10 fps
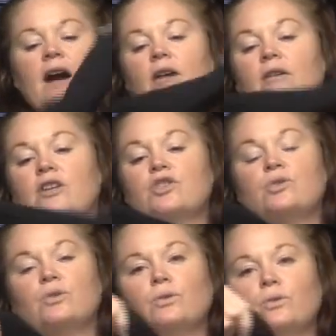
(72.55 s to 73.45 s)
are that's
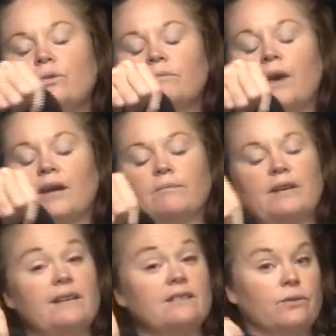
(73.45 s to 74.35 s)

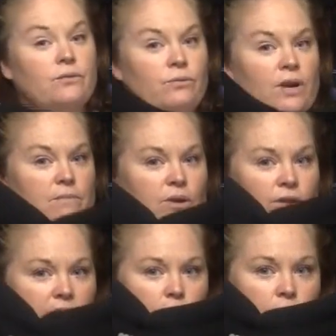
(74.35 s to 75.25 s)
a 3mm
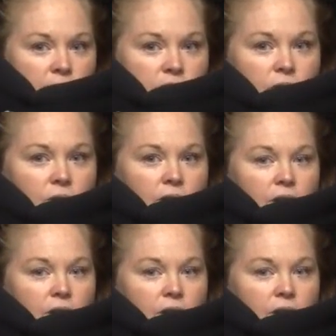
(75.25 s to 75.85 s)
neoprene sock.